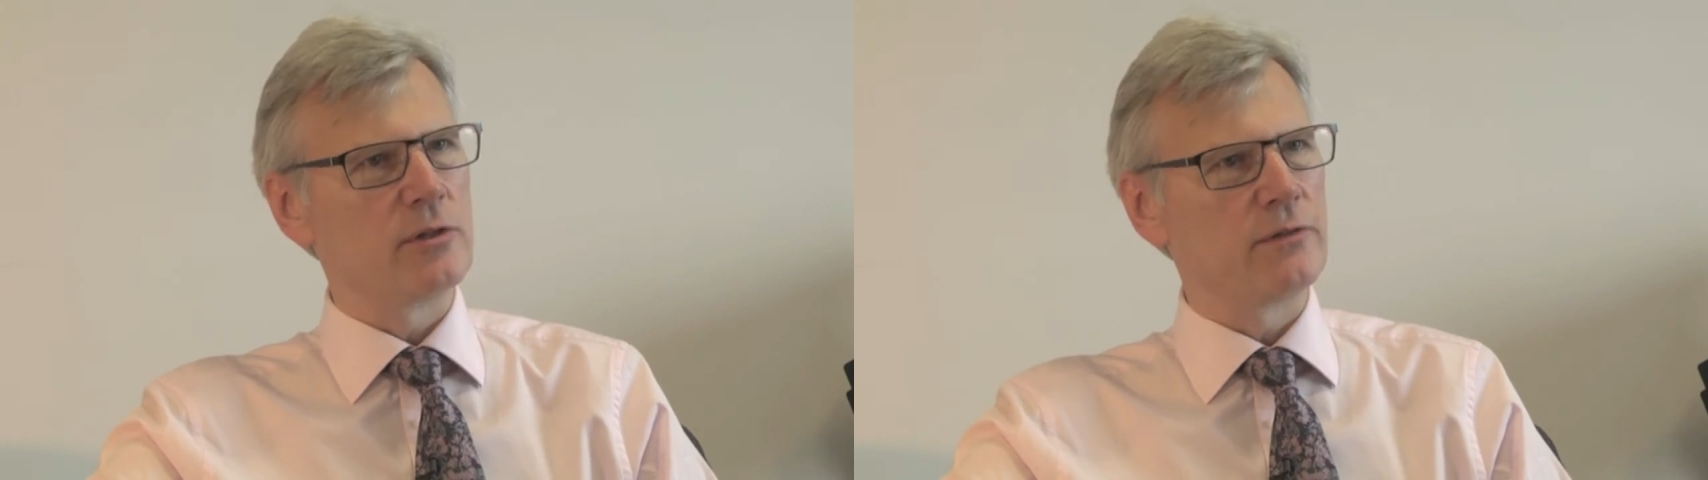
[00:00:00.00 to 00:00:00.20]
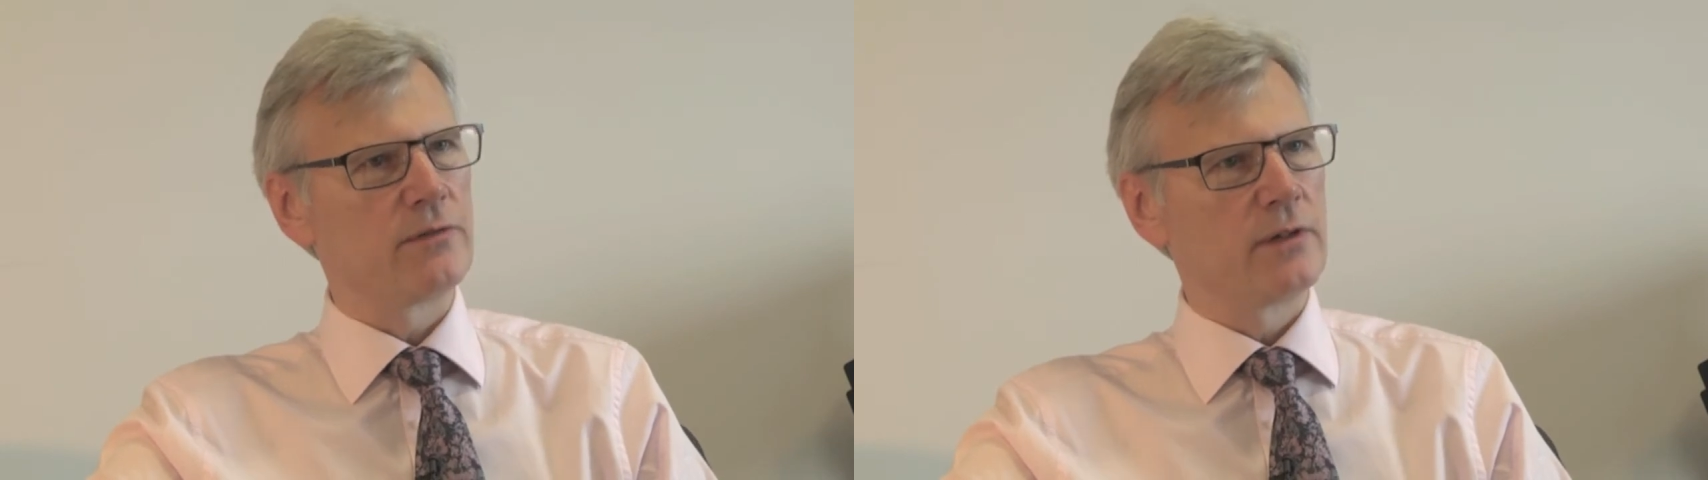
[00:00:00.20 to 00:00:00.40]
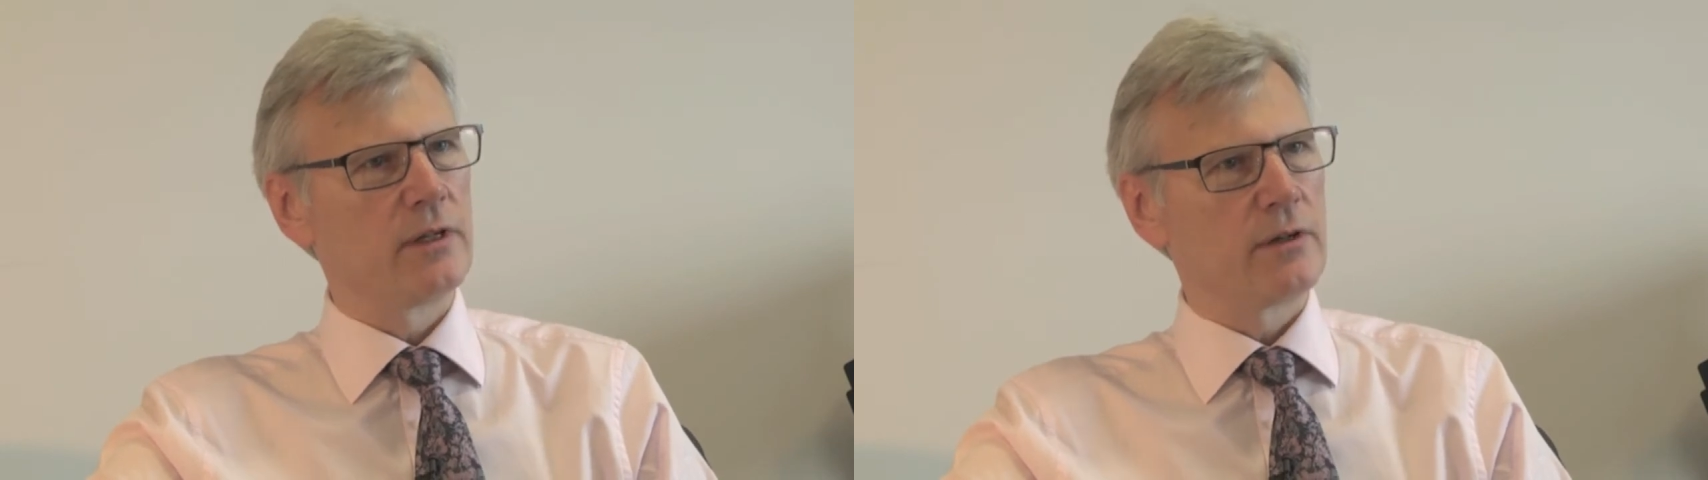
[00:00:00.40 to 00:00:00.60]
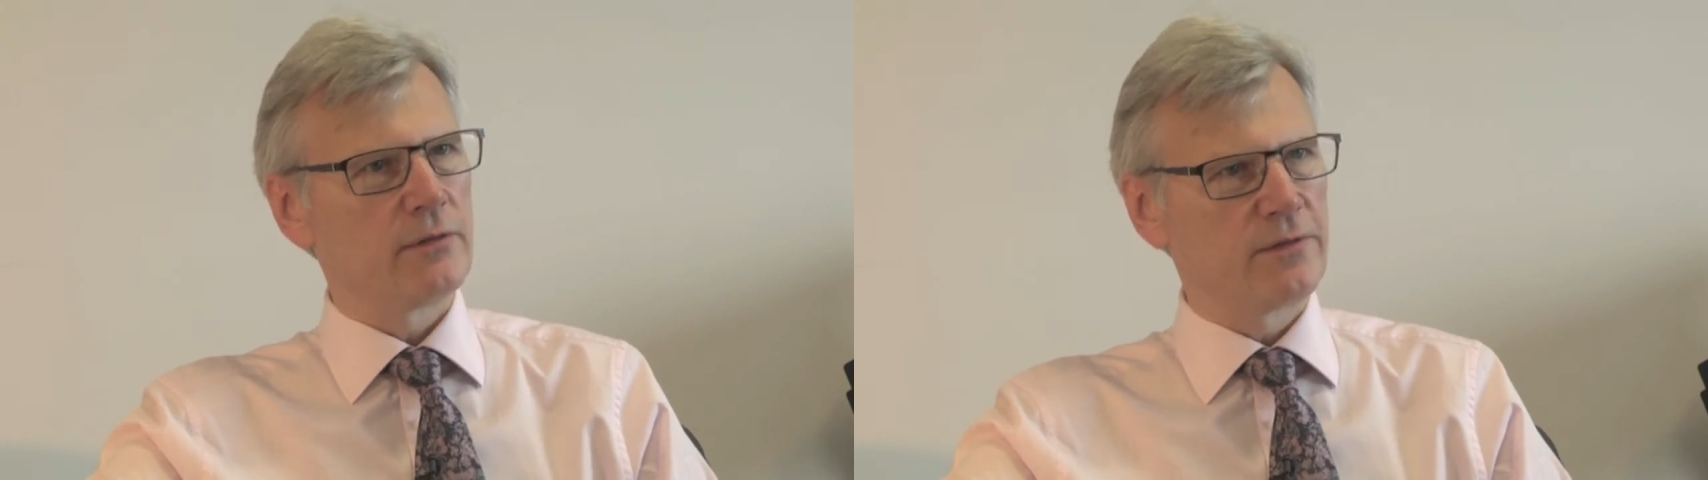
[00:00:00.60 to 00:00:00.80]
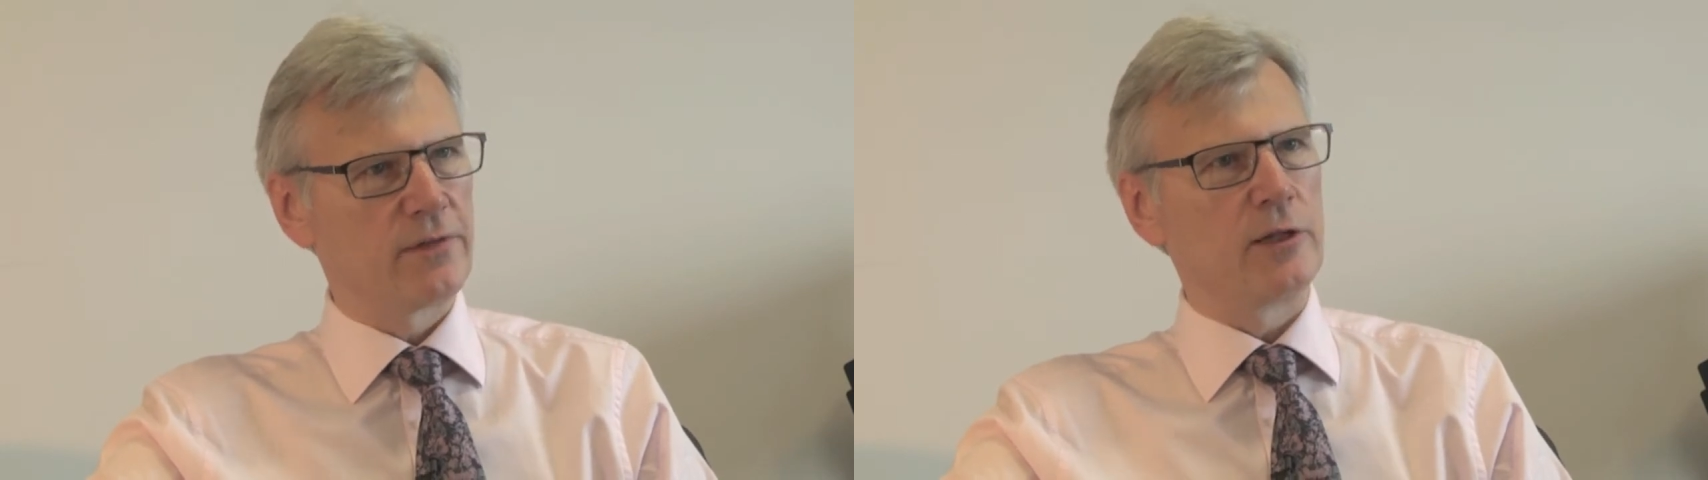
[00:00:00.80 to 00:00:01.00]
of
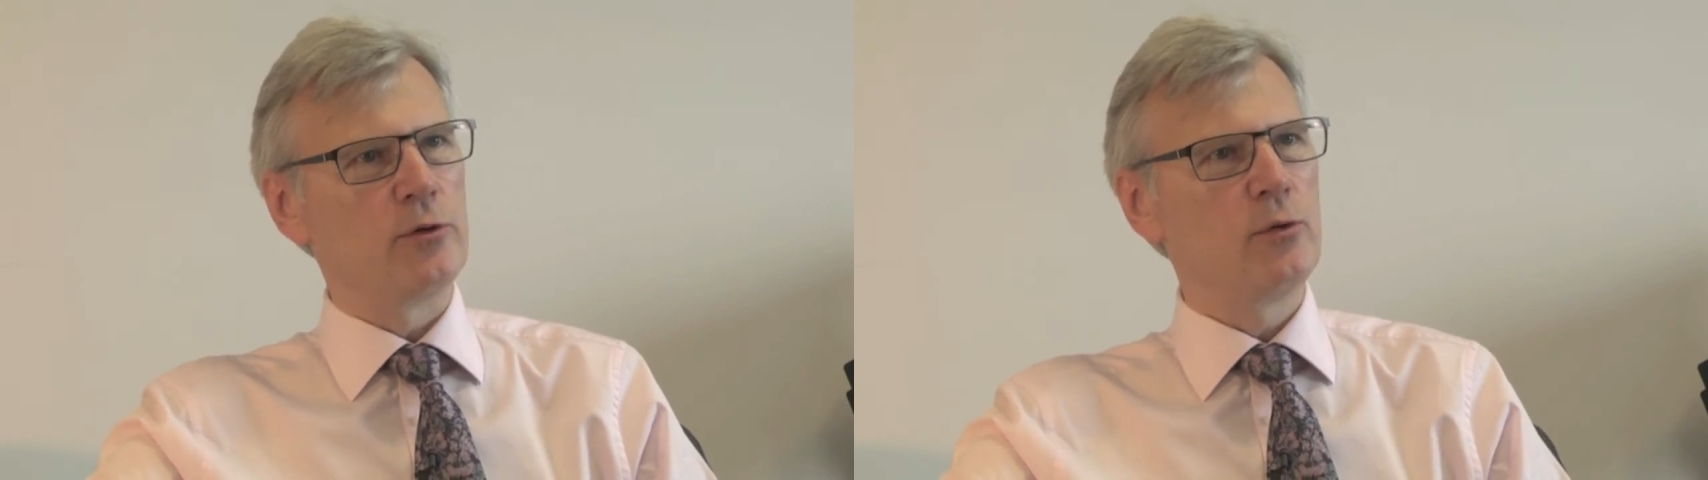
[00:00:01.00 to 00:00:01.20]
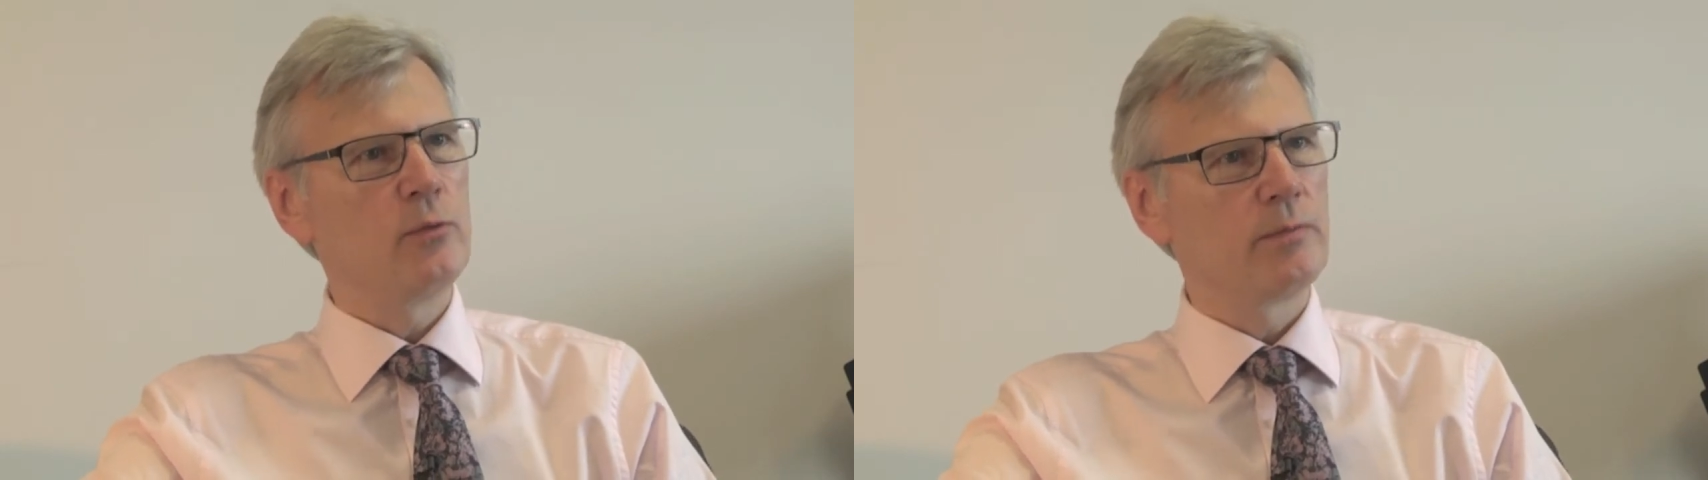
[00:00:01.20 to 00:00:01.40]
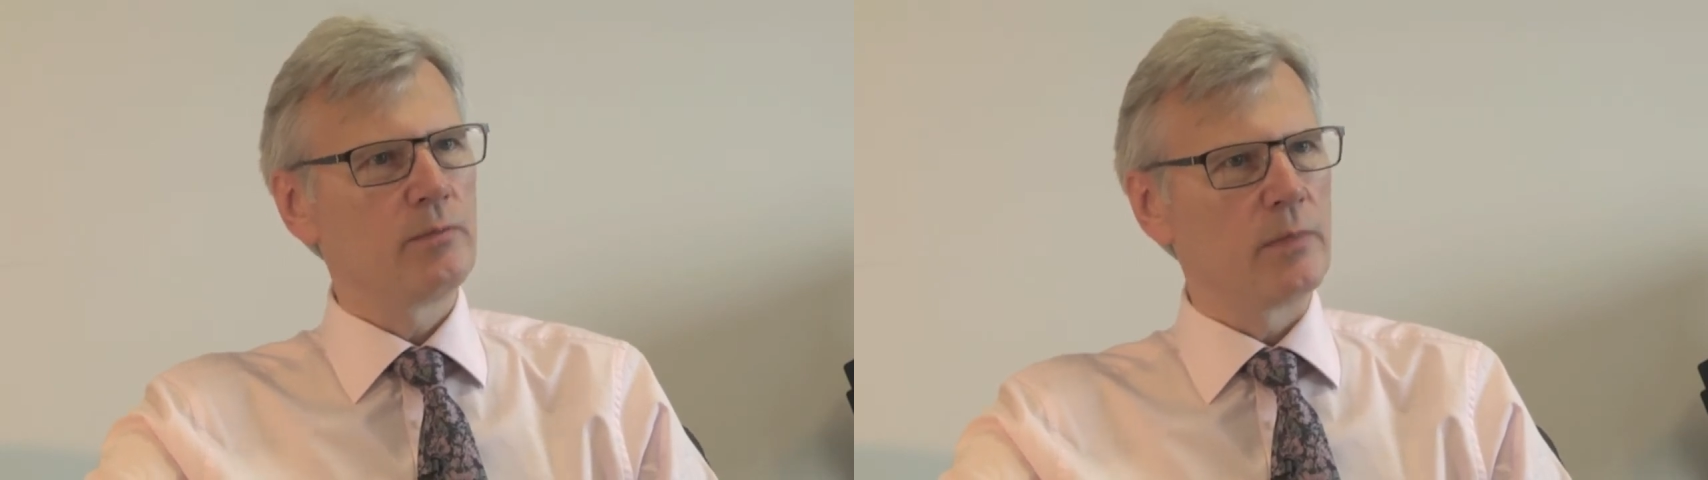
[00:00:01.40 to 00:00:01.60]
flu